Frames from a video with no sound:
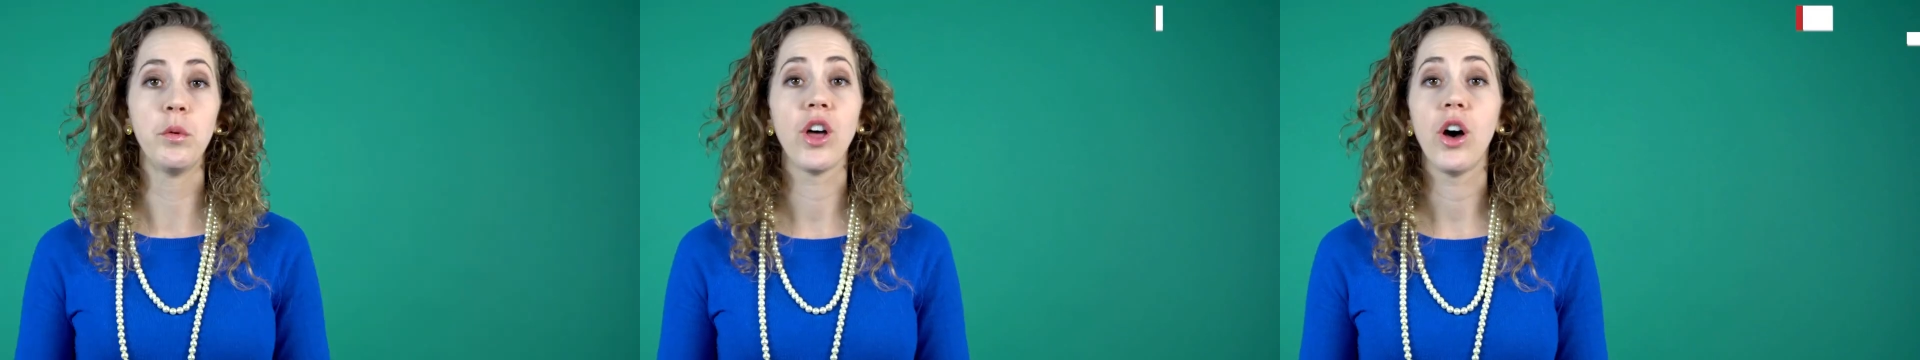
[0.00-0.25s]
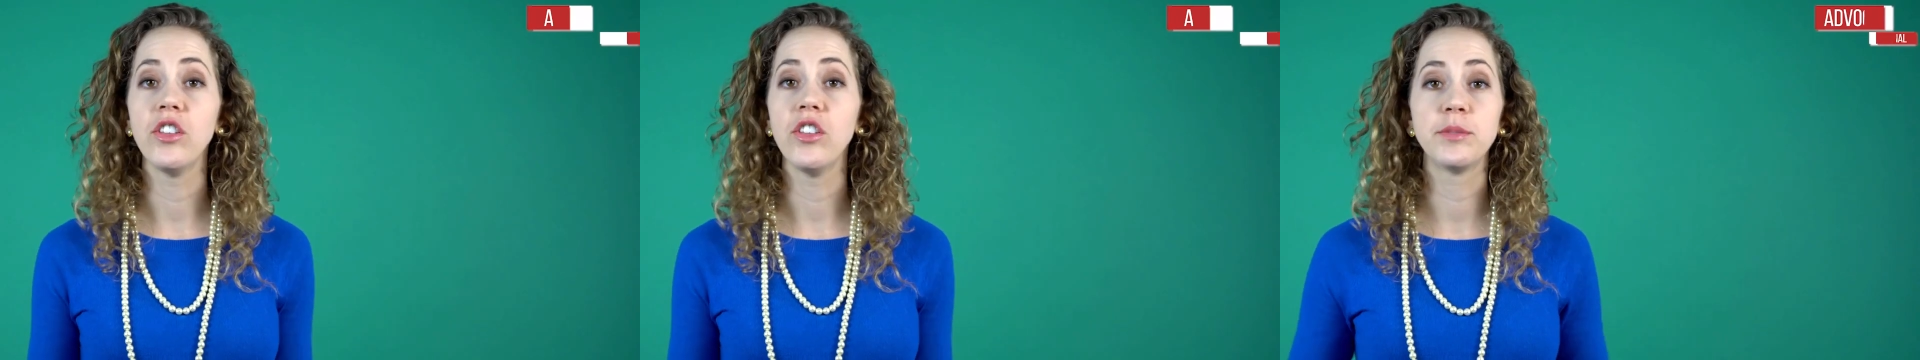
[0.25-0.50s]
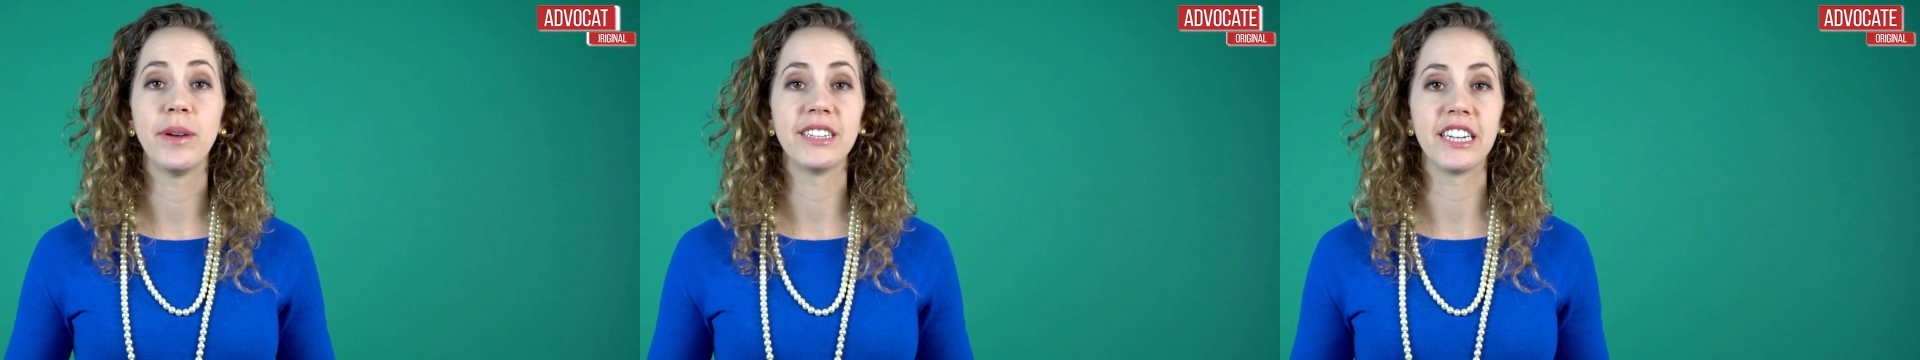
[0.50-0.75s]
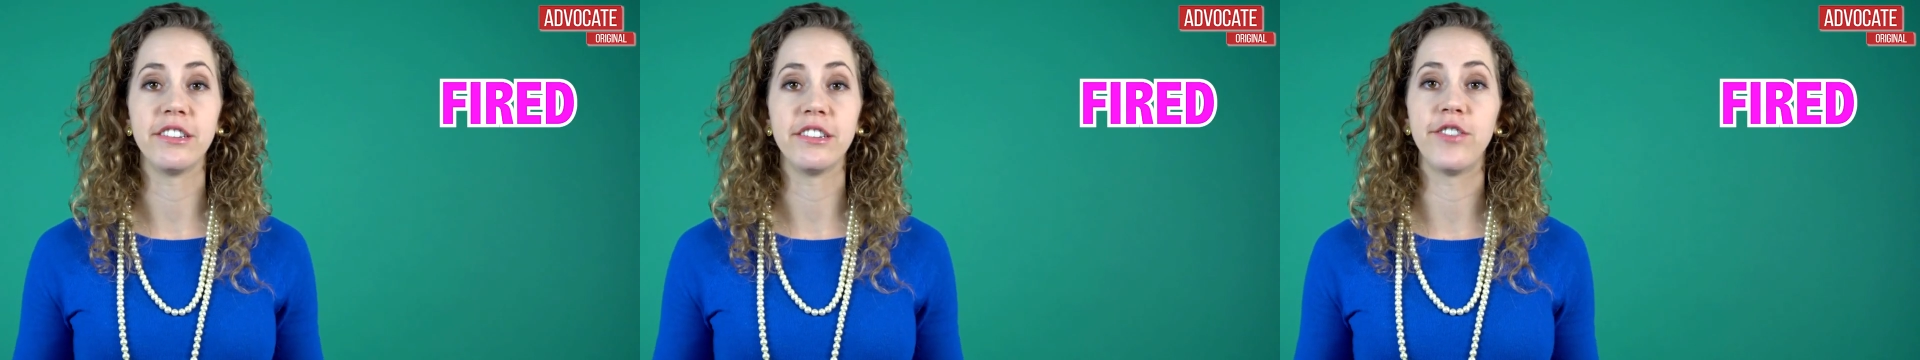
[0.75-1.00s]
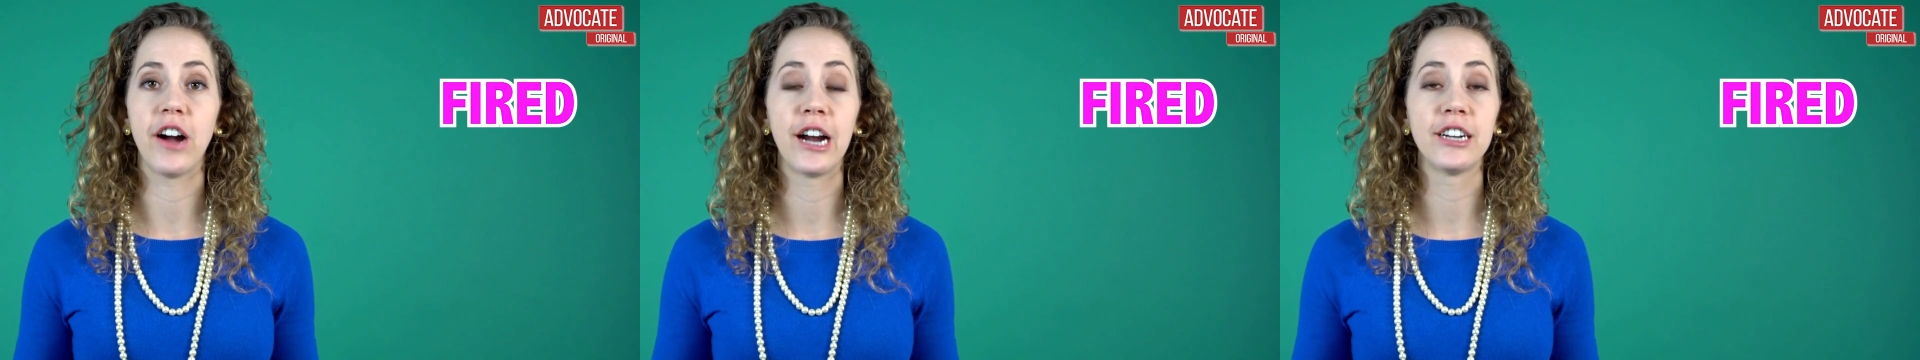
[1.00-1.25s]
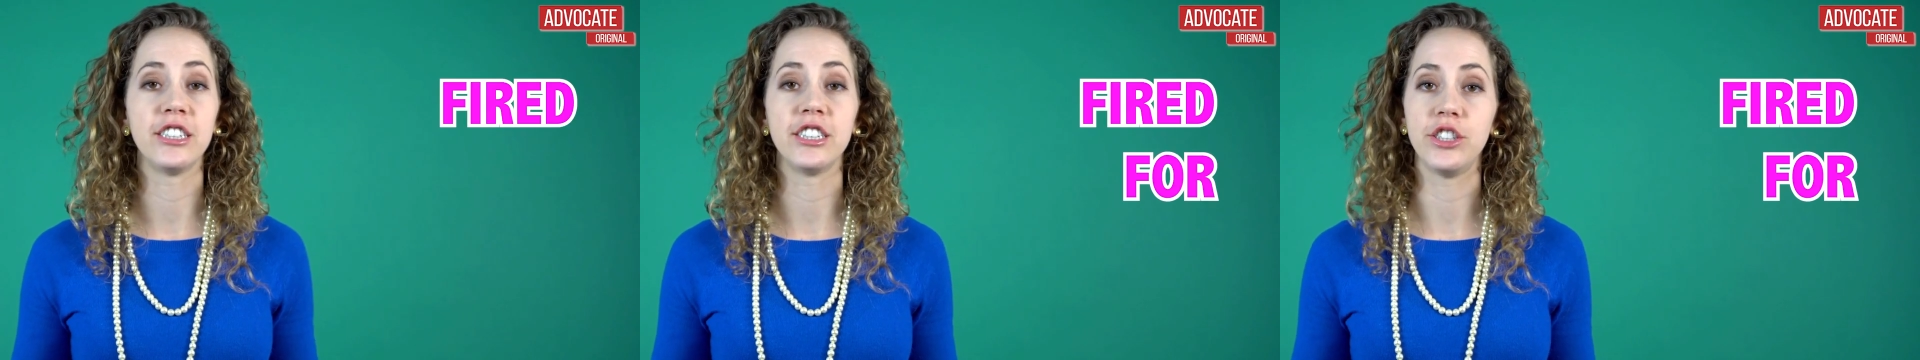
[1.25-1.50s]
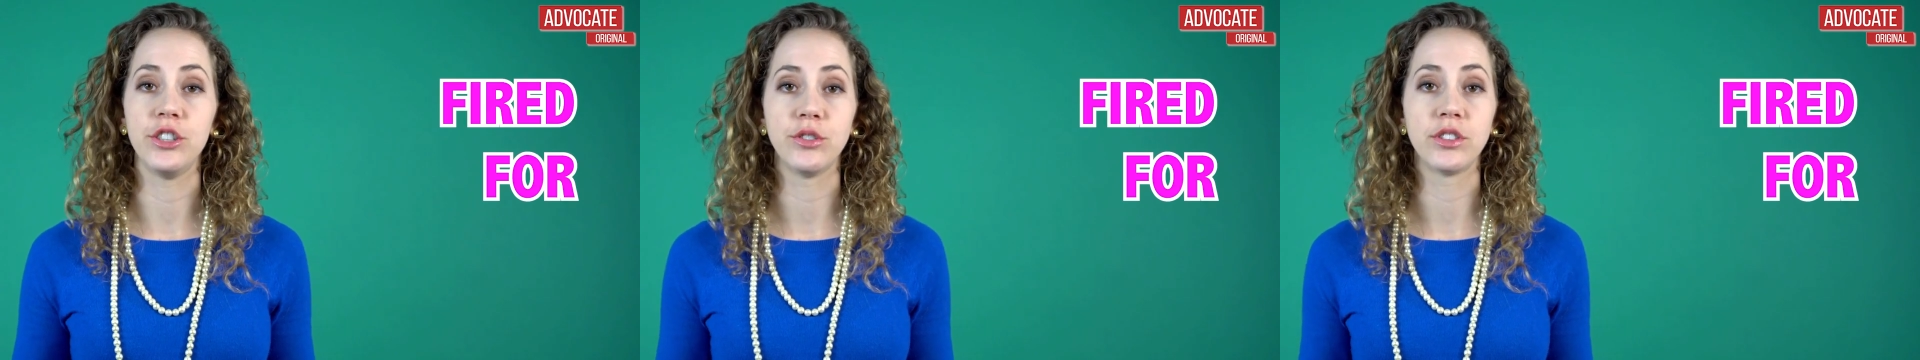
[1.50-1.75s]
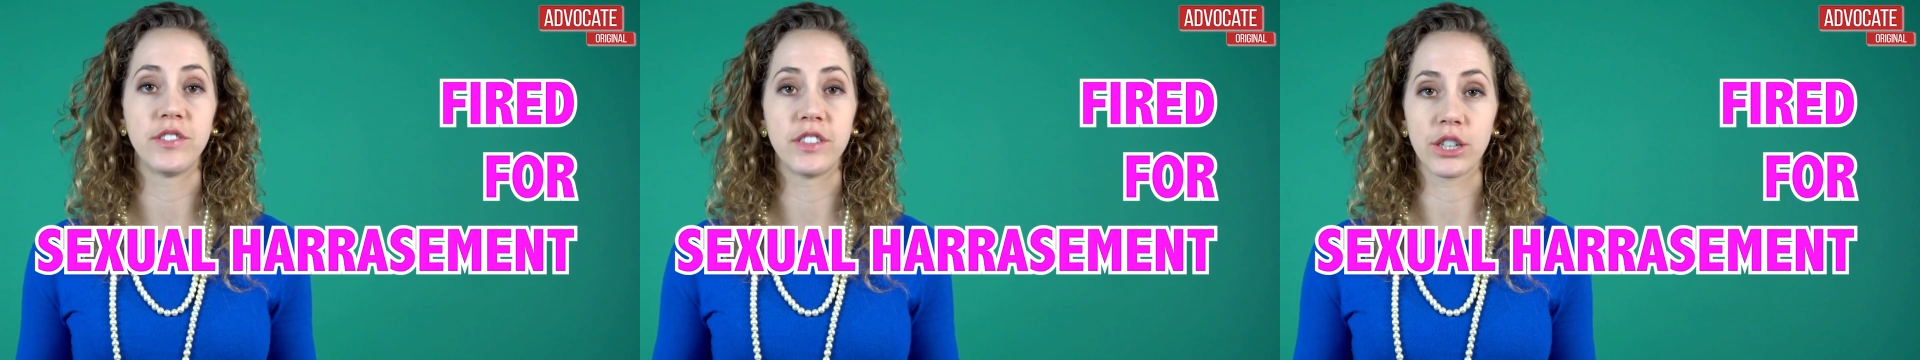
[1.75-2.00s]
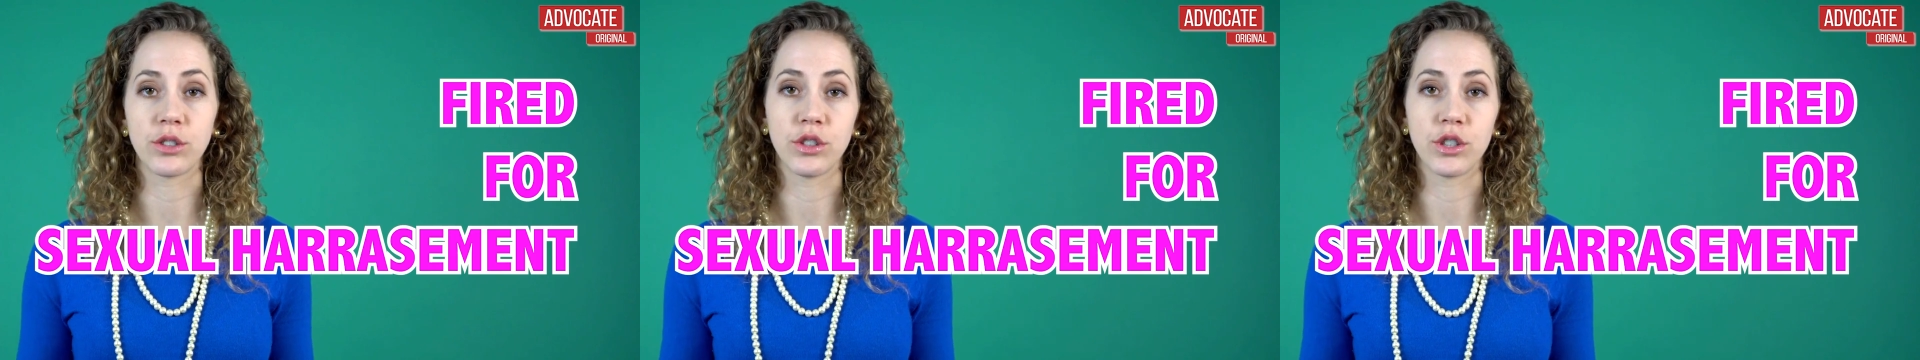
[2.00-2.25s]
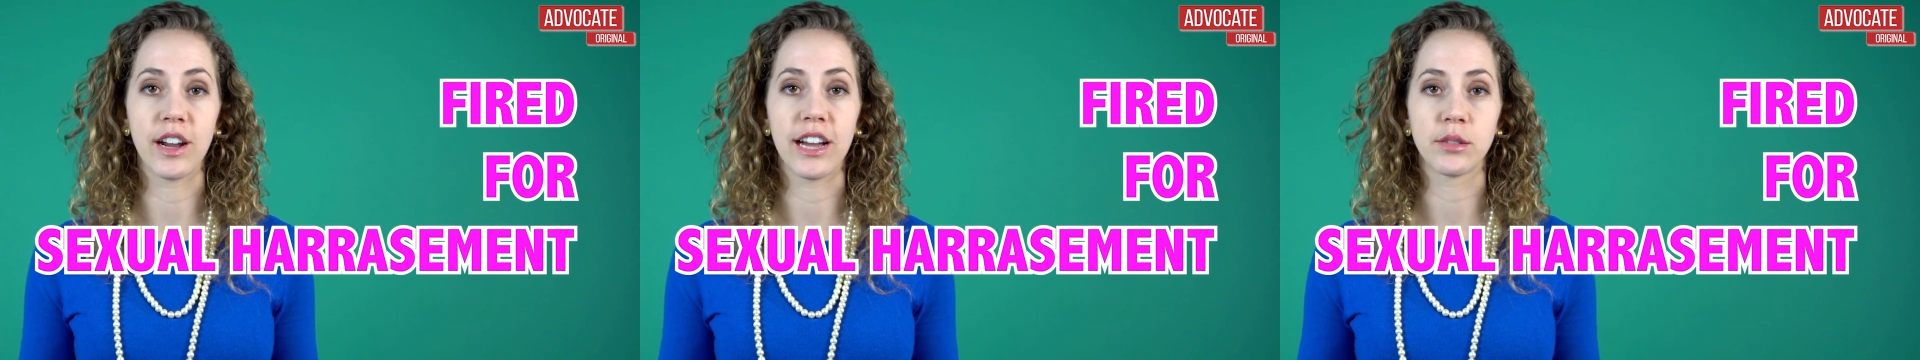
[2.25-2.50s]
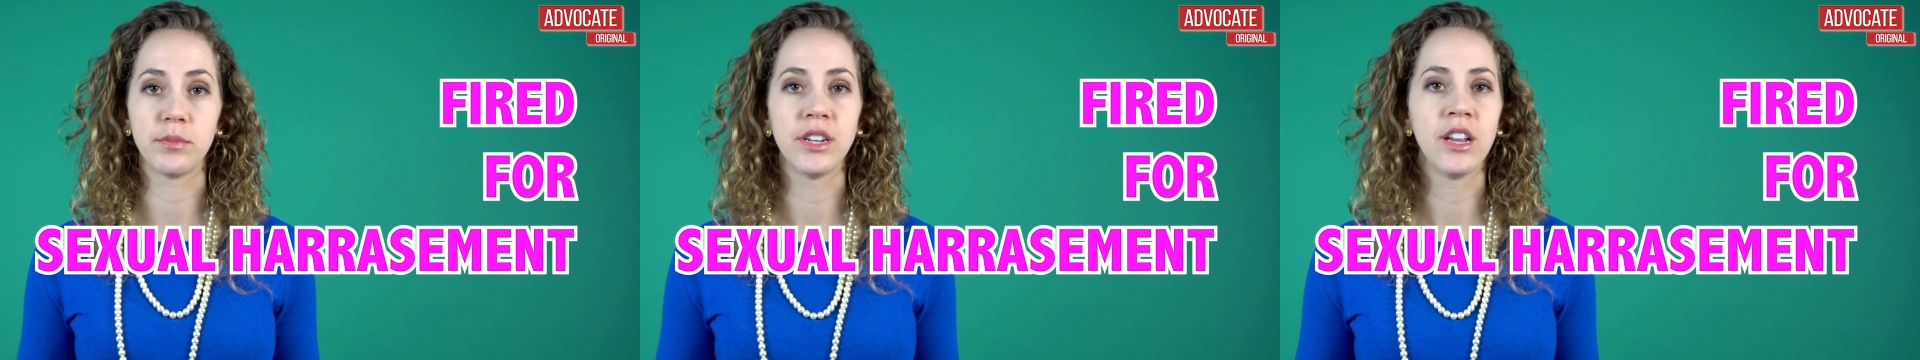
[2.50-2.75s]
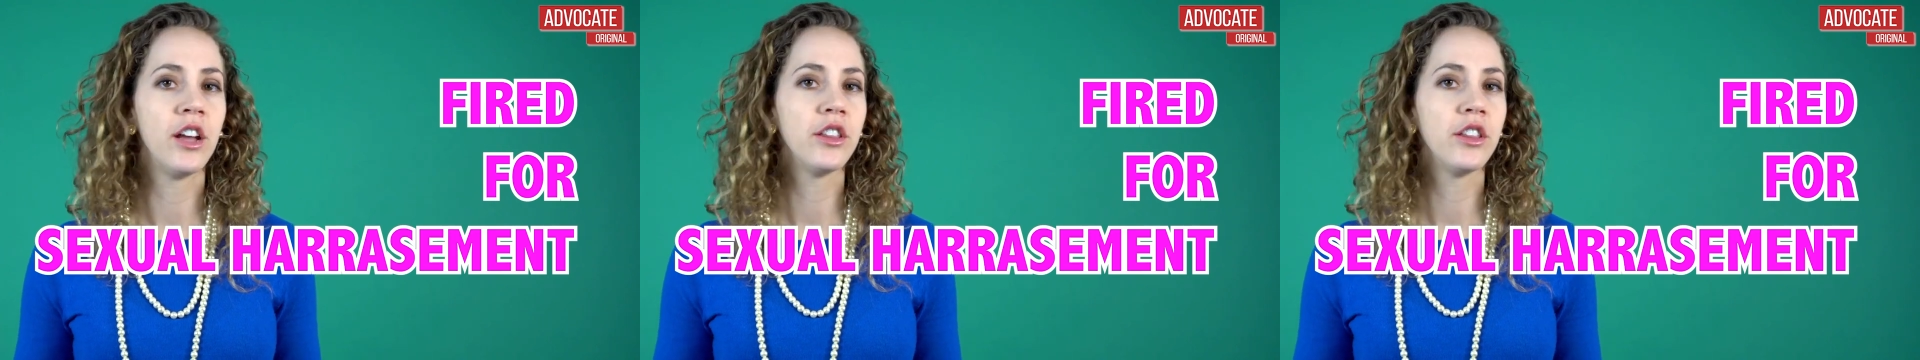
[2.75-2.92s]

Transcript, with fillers: With all these men getting fired and accused of sexual harassment,